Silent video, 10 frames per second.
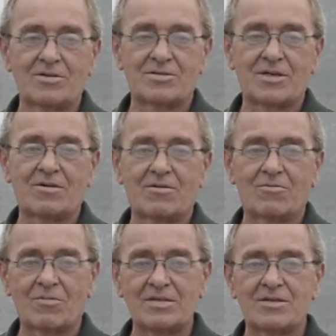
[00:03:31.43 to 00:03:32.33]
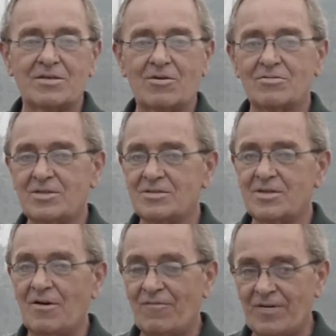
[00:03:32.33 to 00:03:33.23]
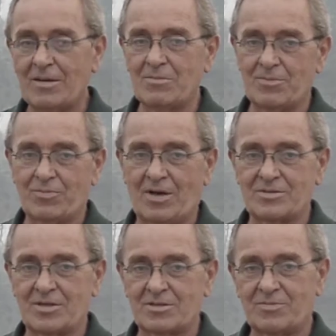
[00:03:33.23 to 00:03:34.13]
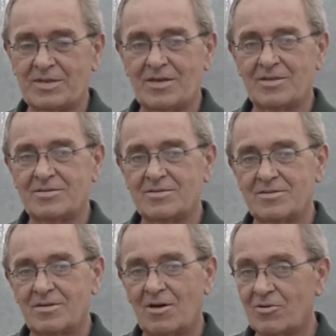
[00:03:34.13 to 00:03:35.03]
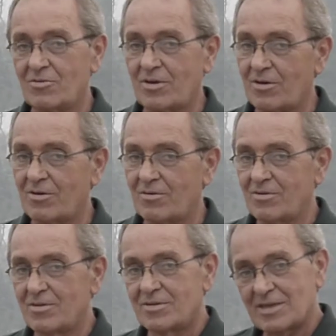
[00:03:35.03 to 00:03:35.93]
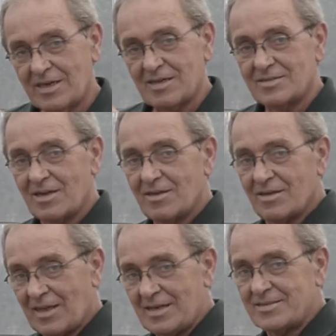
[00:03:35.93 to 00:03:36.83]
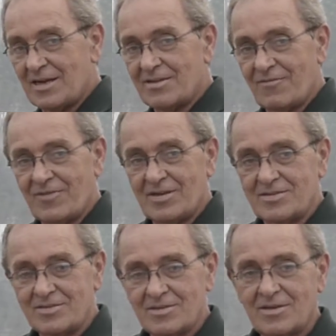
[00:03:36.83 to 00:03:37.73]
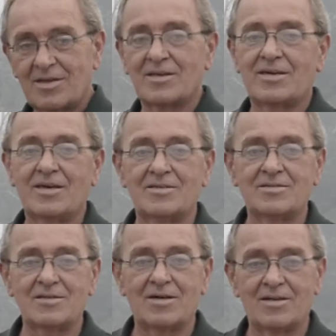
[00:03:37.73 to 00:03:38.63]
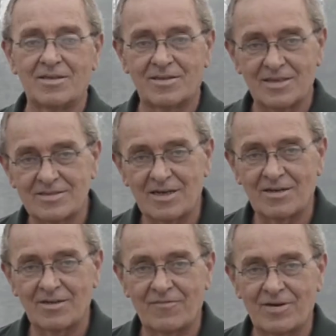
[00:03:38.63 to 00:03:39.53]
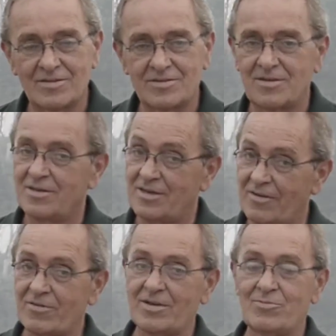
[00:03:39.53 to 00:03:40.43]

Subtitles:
to Sarah, raising goats is a family project because, according to her, the kids on that side of the fence and the kids on this side of the fence never get